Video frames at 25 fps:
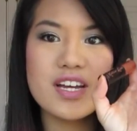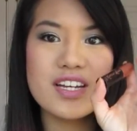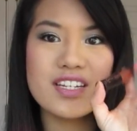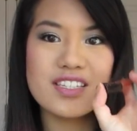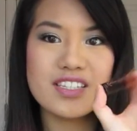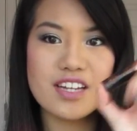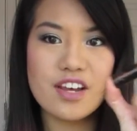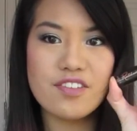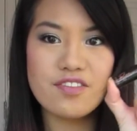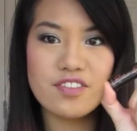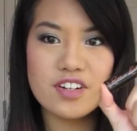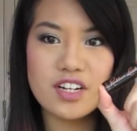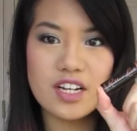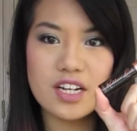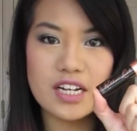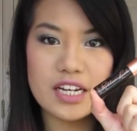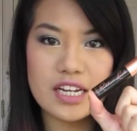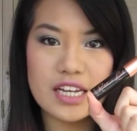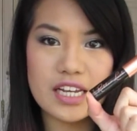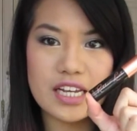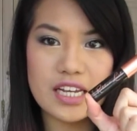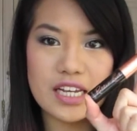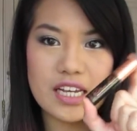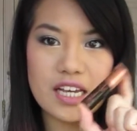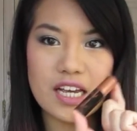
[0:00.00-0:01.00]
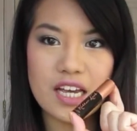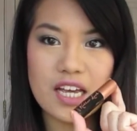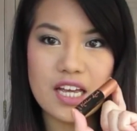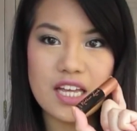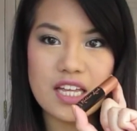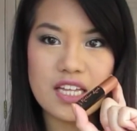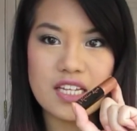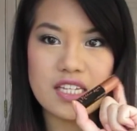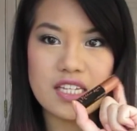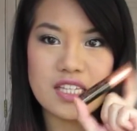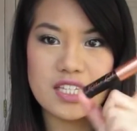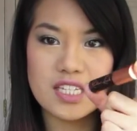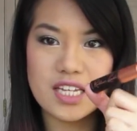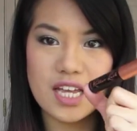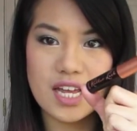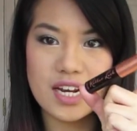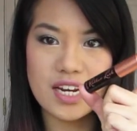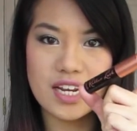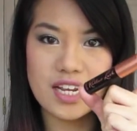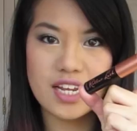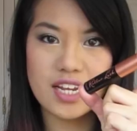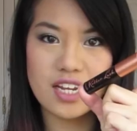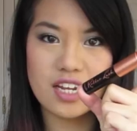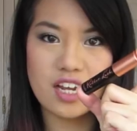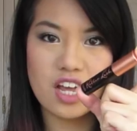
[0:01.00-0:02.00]
Definitely
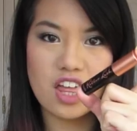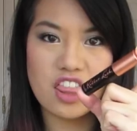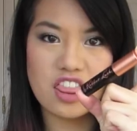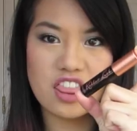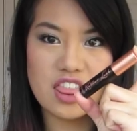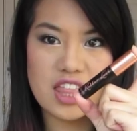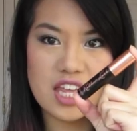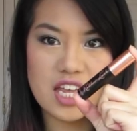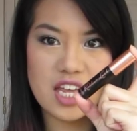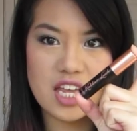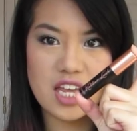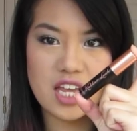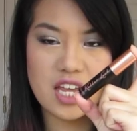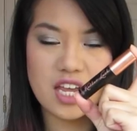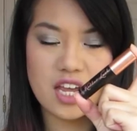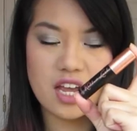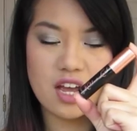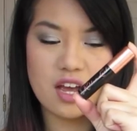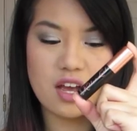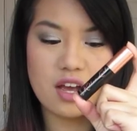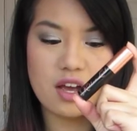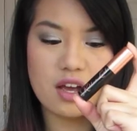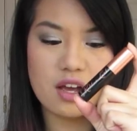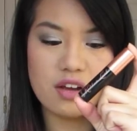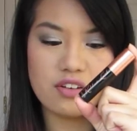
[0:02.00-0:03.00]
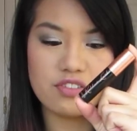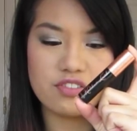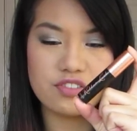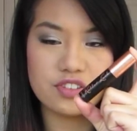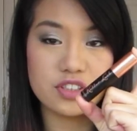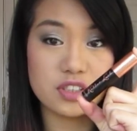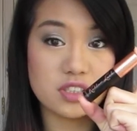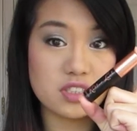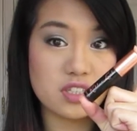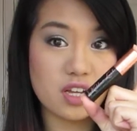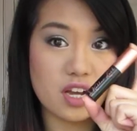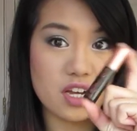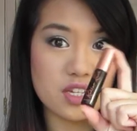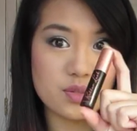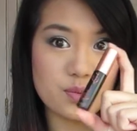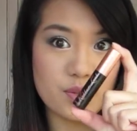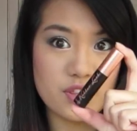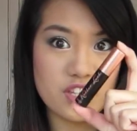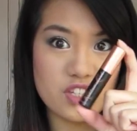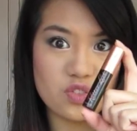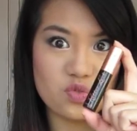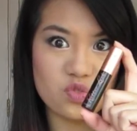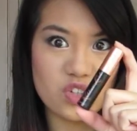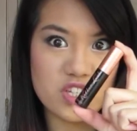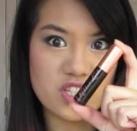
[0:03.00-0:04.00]
getting the full size when
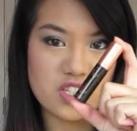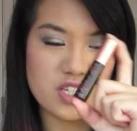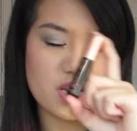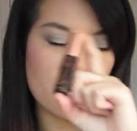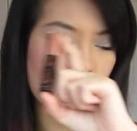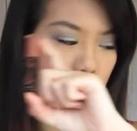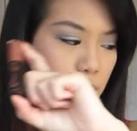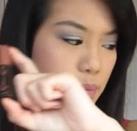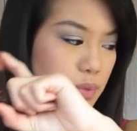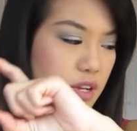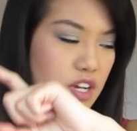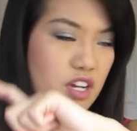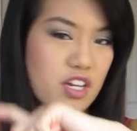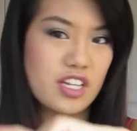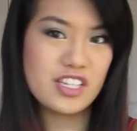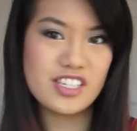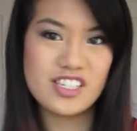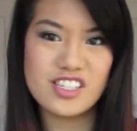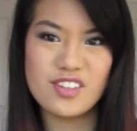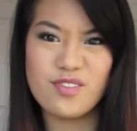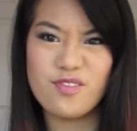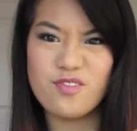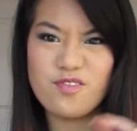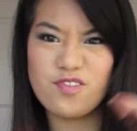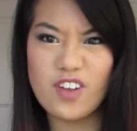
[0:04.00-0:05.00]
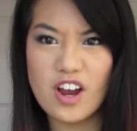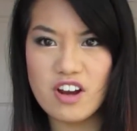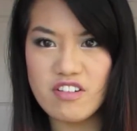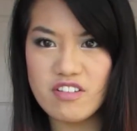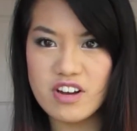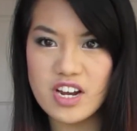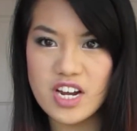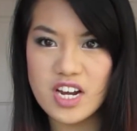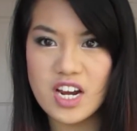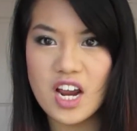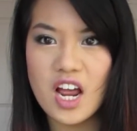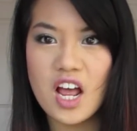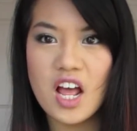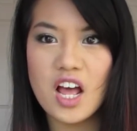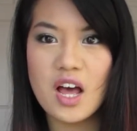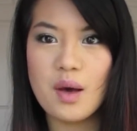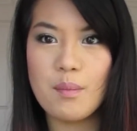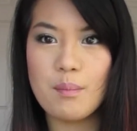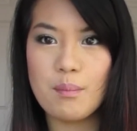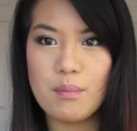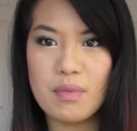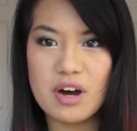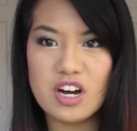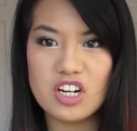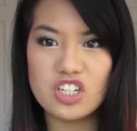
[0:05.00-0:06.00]
this runs out because very
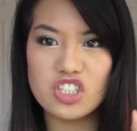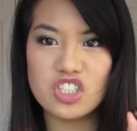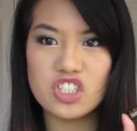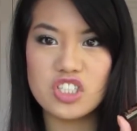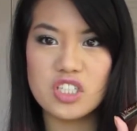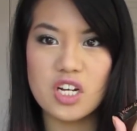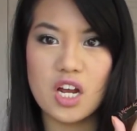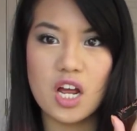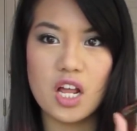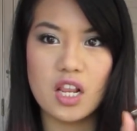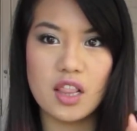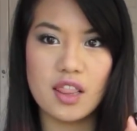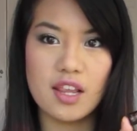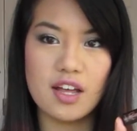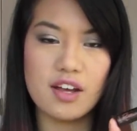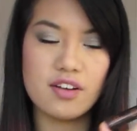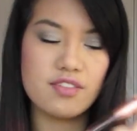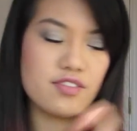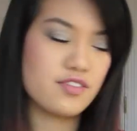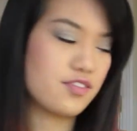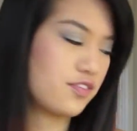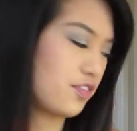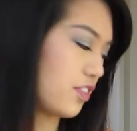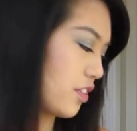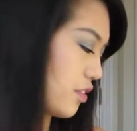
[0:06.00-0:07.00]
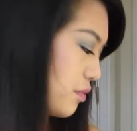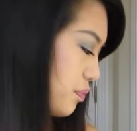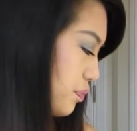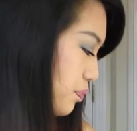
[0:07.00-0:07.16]
much a love.